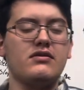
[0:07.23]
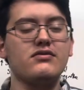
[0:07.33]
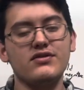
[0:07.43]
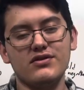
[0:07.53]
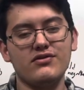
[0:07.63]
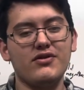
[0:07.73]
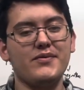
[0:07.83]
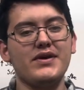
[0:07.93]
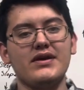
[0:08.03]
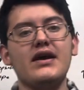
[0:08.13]

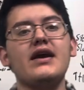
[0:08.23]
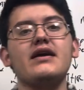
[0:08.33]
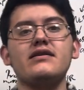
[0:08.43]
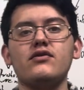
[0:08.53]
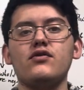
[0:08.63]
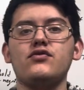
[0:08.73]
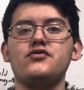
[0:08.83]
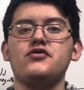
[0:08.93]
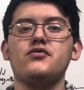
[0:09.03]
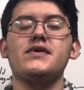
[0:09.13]
lusitropy, and
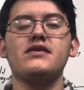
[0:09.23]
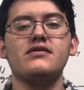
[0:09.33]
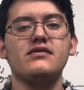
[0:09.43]
chronotropy.